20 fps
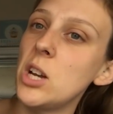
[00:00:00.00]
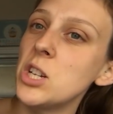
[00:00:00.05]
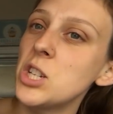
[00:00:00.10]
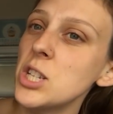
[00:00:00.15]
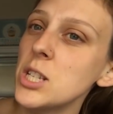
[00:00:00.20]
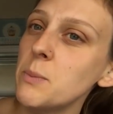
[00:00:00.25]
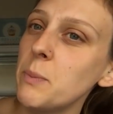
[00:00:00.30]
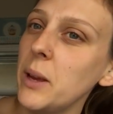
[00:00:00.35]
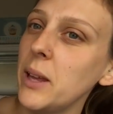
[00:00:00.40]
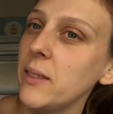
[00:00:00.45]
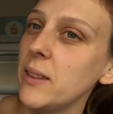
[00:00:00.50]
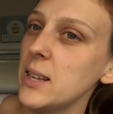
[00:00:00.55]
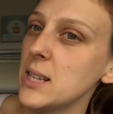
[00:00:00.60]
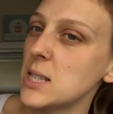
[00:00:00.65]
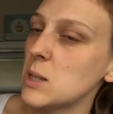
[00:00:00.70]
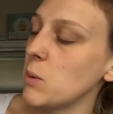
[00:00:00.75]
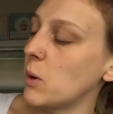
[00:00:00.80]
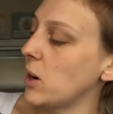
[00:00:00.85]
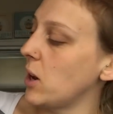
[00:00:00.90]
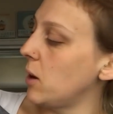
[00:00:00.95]
so I just picked
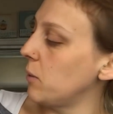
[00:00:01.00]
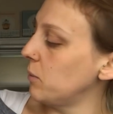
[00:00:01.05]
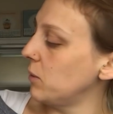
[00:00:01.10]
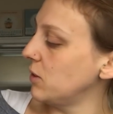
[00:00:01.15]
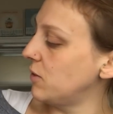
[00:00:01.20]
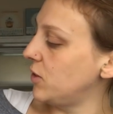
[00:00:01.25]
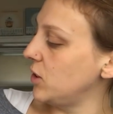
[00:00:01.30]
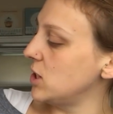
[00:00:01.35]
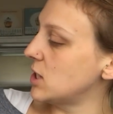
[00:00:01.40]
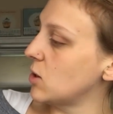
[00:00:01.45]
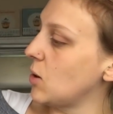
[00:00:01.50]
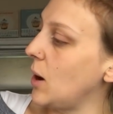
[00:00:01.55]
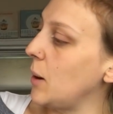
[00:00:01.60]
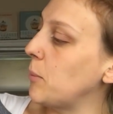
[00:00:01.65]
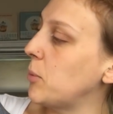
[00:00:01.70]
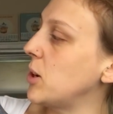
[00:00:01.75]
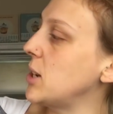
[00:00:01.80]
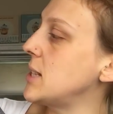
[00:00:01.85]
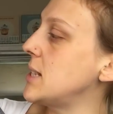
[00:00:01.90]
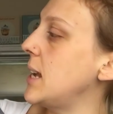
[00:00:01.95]
this one up. It's
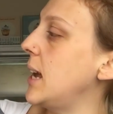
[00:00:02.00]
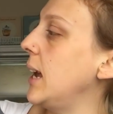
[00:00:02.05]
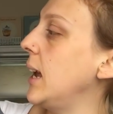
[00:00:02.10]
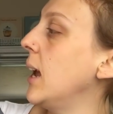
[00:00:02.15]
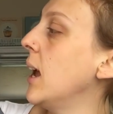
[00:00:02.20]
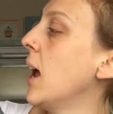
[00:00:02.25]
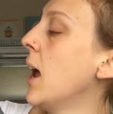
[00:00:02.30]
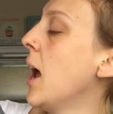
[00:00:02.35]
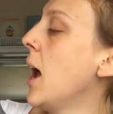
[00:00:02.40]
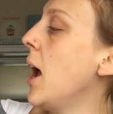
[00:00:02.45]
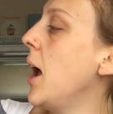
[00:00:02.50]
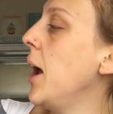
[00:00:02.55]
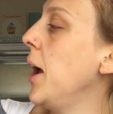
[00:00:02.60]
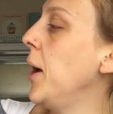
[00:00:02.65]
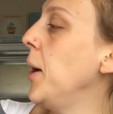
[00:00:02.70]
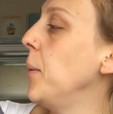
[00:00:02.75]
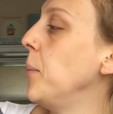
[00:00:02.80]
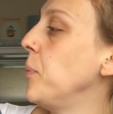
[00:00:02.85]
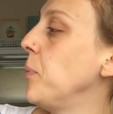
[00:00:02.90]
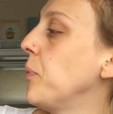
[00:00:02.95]
quite pretty.
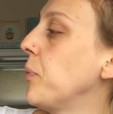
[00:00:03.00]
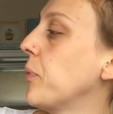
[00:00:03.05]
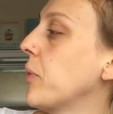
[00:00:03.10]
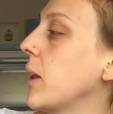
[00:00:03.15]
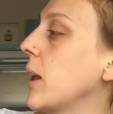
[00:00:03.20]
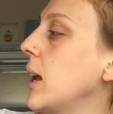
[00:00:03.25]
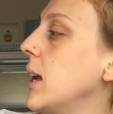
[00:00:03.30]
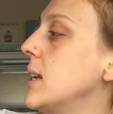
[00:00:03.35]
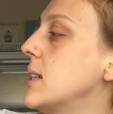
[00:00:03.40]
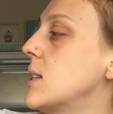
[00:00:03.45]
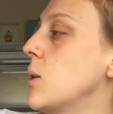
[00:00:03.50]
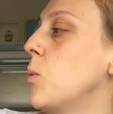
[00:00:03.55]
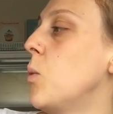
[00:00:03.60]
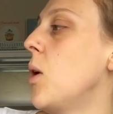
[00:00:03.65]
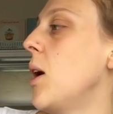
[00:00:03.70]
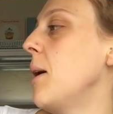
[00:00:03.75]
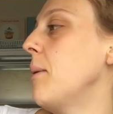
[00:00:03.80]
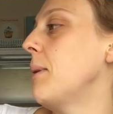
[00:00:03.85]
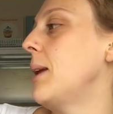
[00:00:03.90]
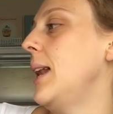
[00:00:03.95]
It's a
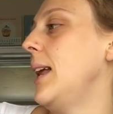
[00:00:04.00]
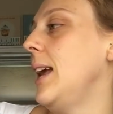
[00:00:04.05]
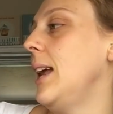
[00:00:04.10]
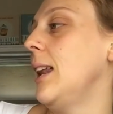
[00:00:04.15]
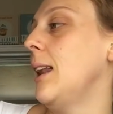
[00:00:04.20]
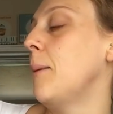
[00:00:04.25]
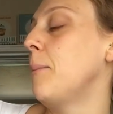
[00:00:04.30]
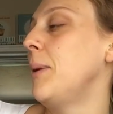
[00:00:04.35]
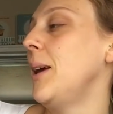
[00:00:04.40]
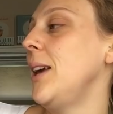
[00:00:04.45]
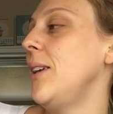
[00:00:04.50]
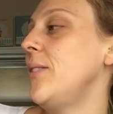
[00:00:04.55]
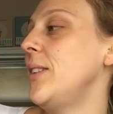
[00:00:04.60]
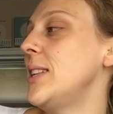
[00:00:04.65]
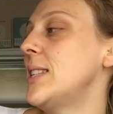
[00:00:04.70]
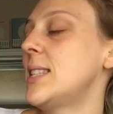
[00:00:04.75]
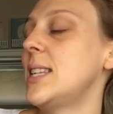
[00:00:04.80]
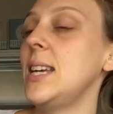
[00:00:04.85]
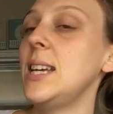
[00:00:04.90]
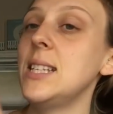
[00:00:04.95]
white clean
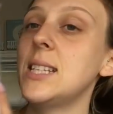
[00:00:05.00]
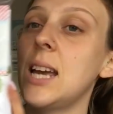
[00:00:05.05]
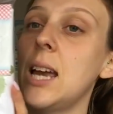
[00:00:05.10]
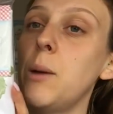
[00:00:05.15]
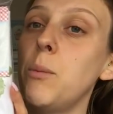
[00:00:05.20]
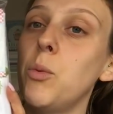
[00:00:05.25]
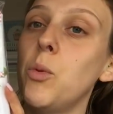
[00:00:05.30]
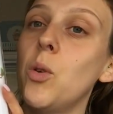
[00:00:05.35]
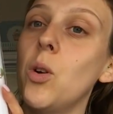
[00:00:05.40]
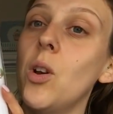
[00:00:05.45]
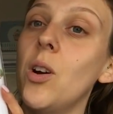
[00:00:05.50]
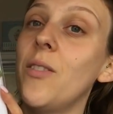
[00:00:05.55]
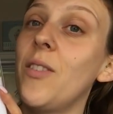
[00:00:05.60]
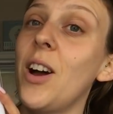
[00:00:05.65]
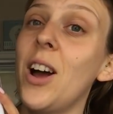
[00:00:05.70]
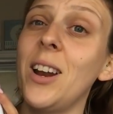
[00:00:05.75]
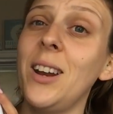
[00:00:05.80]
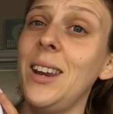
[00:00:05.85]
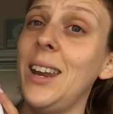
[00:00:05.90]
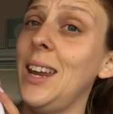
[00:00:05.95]
PVC
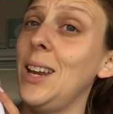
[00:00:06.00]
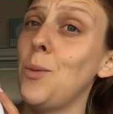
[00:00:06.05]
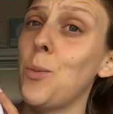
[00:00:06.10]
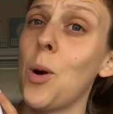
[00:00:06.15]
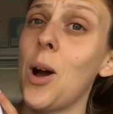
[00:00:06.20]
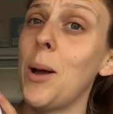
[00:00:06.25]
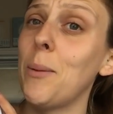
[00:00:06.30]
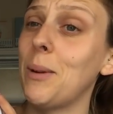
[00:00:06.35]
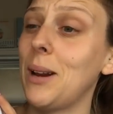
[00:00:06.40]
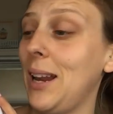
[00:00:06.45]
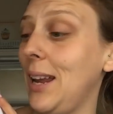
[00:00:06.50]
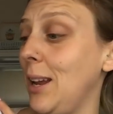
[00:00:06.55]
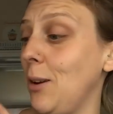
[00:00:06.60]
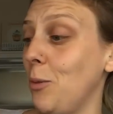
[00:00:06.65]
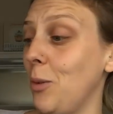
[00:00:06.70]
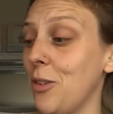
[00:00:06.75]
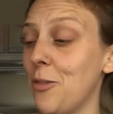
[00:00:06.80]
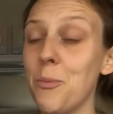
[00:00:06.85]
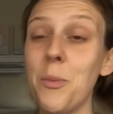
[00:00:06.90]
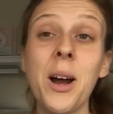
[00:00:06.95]
tablecloth. I need white
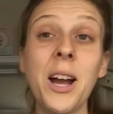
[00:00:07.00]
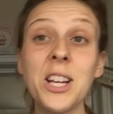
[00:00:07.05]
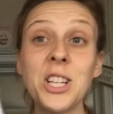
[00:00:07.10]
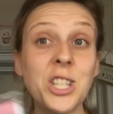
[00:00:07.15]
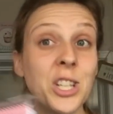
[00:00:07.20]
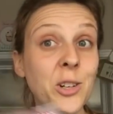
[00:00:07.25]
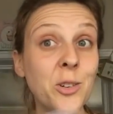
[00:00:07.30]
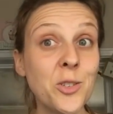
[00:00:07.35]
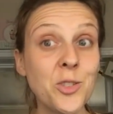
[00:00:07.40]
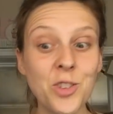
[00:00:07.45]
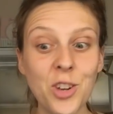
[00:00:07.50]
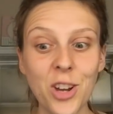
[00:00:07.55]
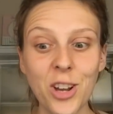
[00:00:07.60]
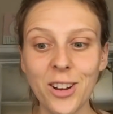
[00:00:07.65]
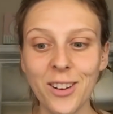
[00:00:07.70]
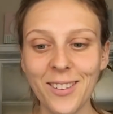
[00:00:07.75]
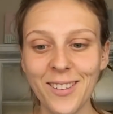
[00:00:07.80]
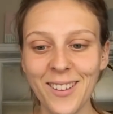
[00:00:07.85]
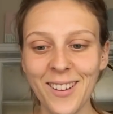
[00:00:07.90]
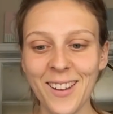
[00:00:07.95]
clean with my
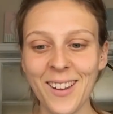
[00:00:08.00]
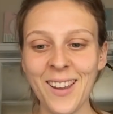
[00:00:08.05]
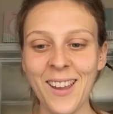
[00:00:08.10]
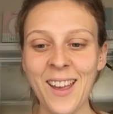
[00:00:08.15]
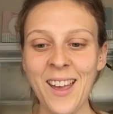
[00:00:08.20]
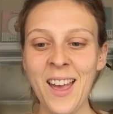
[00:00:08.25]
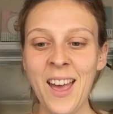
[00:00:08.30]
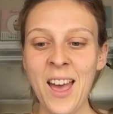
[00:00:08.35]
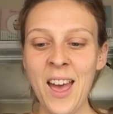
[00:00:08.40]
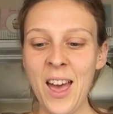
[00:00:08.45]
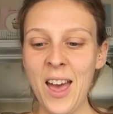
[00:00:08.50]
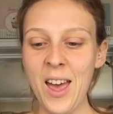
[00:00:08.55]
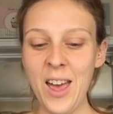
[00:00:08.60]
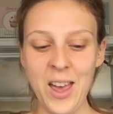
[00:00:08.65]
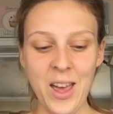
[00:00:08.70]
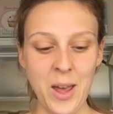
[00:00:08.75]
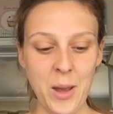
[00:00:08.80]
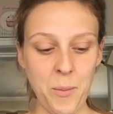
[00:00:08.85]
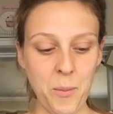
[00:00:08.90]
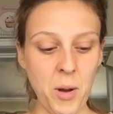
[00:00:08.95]
children.
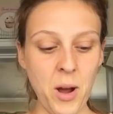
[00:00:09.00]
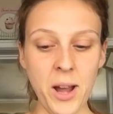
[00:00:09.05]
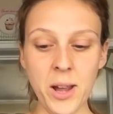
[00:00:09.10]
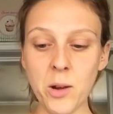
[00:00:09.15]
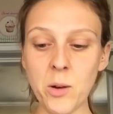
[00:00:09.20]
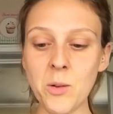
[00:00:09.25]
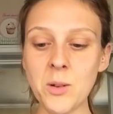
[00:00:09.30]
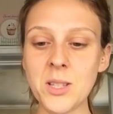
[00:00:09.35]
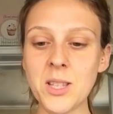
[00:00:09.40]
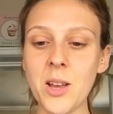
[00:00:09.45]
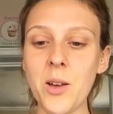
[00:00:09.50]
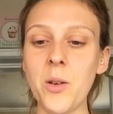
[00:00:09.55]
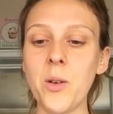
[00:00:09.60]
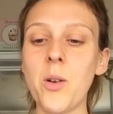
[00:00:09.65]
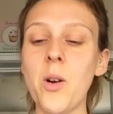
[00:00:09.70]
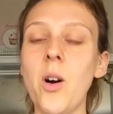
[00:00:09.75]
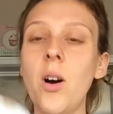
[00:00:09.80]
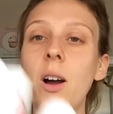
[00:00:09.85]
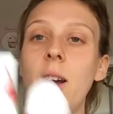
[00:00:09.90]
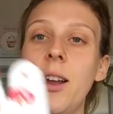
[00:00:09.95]
I also
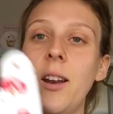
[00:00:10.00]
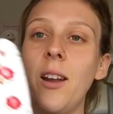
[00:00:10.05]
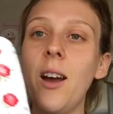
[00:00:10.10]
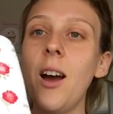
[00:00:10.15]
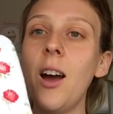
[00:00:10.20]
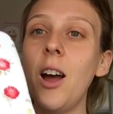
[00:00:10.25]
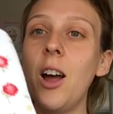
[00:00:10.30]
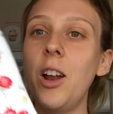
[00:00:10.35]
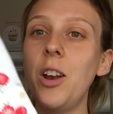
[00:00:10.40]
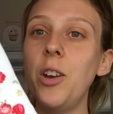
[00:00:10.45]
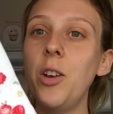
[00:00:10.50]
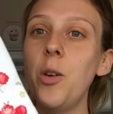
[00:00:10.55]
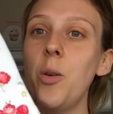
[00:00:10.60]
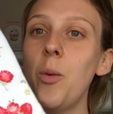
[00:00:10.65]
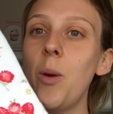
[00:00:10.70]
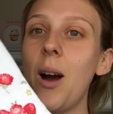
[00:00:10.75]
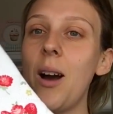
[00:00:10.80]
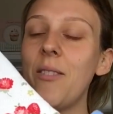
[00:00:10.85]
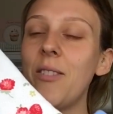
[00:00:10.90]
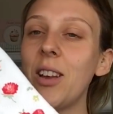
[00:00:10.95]
got a
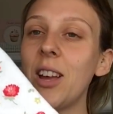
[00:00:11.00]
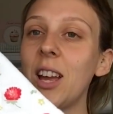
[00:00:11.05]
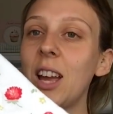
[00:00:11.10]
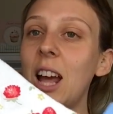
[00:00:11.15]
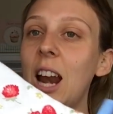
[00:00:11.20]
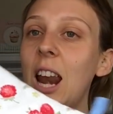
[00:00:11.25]
new oven